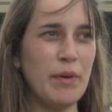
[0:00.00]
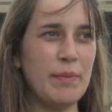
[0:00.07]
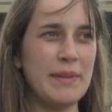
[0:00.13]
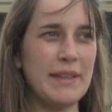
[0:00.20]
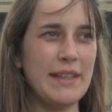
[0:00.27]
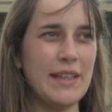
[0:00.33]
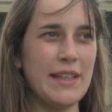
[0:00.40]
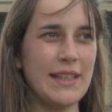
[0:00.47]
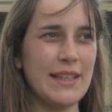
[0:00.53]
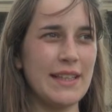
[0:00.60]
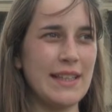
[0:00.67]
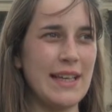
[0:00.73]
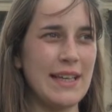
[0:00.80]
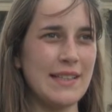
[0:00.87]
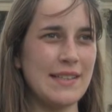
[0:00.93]
Probably like
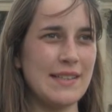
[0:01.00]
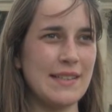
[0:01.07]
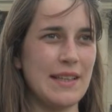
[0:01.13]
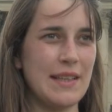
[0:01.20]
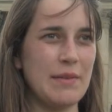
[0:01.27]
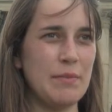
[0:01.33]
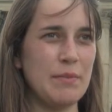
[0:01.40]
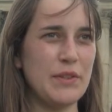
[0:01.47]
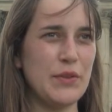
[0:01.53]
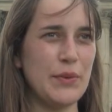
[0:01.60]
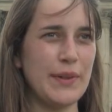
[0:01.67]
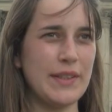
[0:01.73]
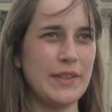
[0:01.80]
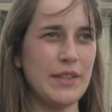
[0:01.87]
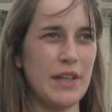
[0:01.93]
less in
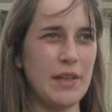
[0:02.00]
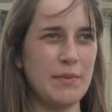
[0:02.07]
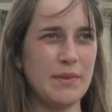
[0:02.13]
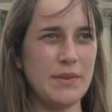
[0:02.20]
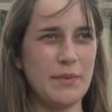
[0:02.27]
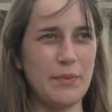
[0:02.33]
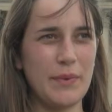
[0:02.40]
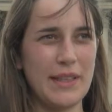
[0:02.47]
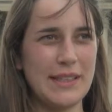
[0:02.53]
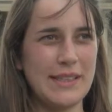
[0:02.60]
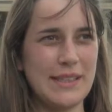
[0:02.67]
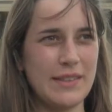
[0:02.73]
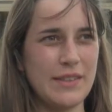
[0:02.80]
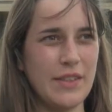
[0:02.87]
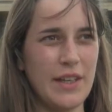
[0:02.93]
between times and
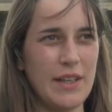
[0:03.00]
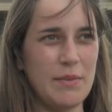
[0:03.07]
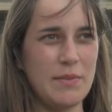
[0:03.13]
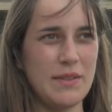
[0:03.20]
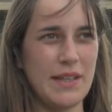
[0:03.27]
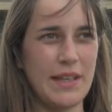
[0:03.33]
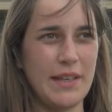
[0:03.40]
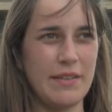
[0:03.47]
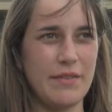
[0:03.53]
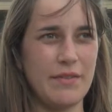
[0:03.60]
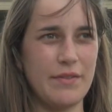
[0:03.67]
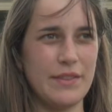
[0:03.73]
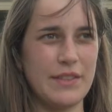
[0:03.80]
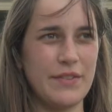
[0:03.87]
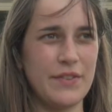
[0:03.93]
waiting times at
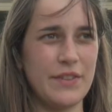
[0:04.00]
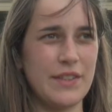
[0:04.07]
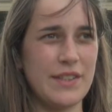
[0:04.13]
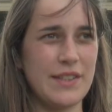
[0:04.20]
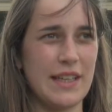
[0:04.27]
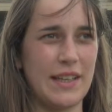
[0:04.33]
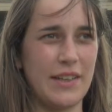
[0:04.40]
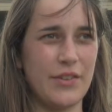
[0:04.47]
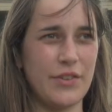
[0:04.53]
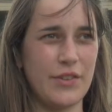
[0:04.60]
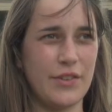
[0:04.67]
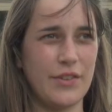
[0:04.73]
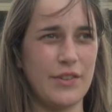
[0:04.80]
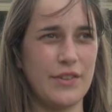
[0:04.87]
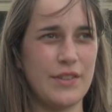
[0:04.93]
different
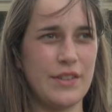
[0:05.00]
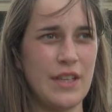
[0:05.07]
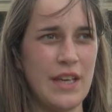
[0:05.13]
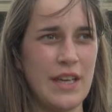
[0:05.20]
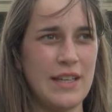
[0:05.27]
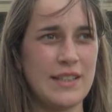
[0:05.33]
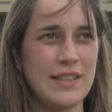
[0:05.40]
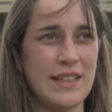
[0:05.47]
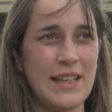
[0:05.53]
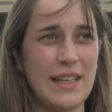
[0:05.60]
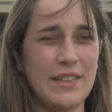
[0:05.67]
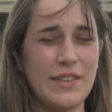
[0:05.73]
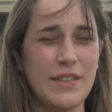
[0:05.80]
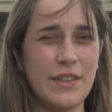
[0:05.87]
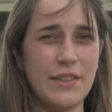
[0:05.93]
stations to
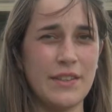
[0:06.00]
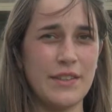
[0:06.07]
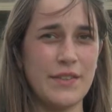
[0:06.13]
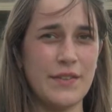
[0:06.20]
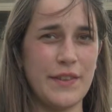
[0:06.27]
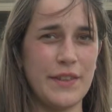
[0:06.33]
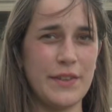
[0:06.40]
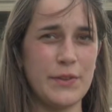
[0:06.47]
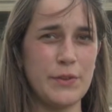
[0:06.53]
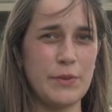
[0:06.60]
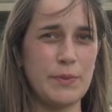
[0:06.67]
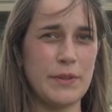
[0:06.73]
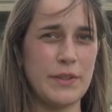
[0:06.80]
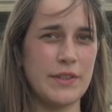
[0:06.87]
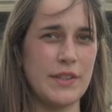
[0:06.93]
get to Huddersfield
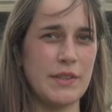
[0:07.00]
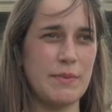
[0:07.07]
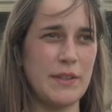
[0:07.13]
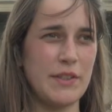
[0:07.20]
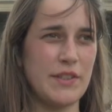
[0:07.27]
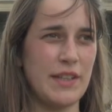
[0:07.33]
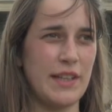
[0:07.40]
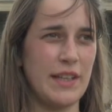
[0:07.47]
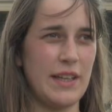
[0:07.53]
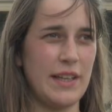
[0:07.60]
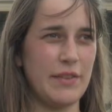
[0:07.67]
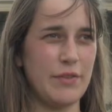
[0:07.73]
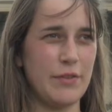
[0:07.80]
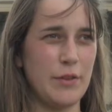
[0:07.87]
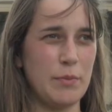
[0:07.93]
because especially
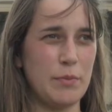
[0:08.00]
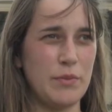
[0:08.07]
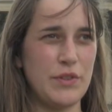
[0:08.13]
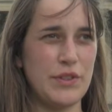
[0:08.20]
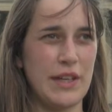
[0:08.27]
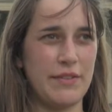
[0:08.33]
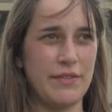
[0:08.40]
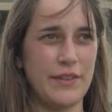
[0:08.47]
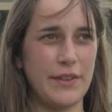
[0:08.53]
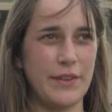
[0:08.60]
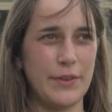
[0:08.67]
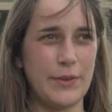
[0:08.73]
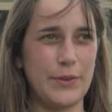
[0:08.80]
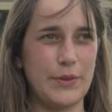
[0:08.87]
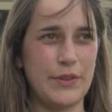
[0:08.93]
like from
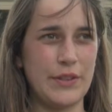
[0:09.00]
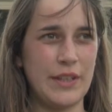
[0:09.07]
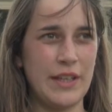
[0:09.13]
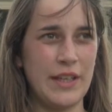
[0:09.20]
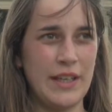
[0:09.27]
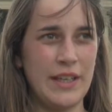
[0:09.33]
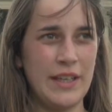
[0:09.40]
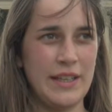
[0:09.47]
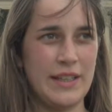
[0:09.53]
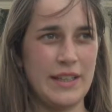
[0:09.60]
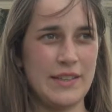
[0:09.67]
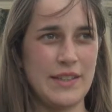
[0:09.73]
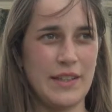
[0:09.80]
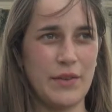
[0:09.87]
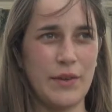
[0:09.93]
Sheffield
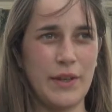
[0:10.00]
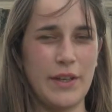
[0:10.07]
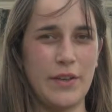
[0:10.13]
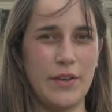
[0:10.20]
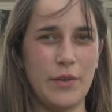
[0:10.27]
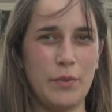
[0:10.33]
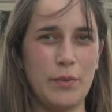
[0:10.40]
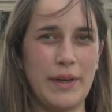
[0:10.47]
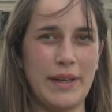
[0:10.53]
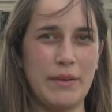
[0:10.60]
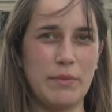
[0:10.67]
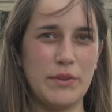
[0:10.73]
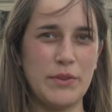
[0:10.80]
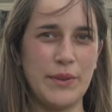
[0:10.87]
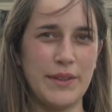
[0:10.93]
there's like quite a long
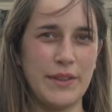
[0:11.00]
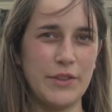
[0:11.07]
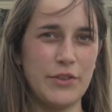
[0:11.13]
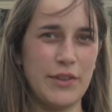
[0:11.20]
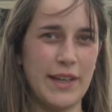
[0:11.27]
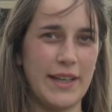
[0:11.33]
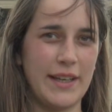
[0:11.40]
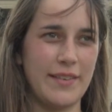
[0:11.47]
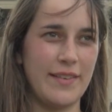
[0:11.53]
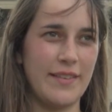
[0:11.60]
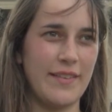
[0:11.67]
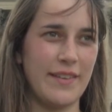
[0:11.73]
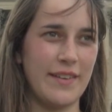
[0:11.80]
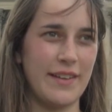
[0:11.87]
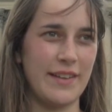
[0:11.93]
wait between the
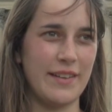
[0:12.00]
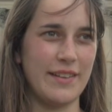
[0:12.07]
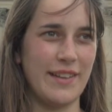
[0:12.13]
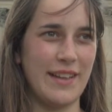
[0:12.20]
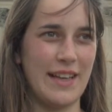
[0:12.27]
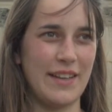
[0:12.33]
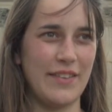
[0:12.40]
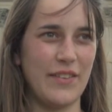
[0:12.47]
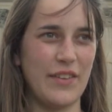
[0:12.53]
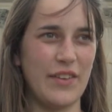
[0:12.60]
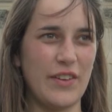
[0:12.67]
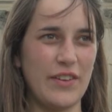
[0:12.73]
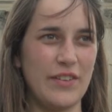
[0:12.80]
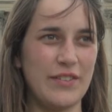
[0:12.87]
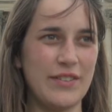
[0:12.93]
trains and it adds a
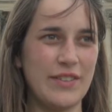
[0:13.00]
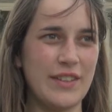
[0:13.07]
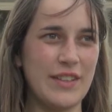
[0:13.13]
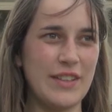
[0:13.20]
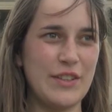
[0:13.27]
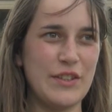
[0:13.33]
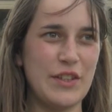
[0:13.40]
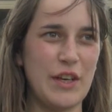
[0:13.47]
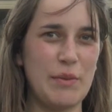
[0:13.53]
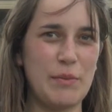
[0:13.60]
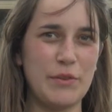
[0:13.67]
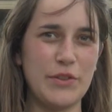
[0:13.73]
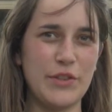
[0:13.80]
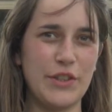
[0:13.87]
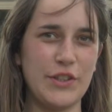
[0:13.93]
lot of
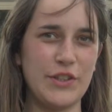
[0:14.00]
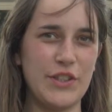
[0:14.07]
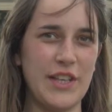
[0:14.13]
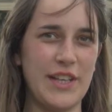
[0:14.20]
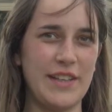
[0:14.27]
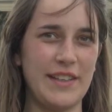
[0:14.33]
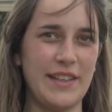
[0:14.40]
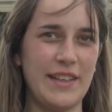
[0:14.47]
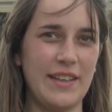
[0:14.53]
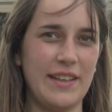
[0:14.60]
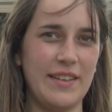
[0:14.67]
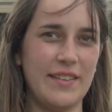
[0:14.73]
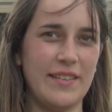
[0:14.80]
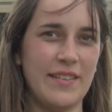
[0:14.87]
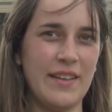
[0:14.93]
time onto your
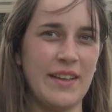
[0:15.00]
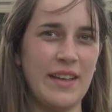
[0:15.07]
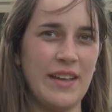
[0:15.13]
journeys.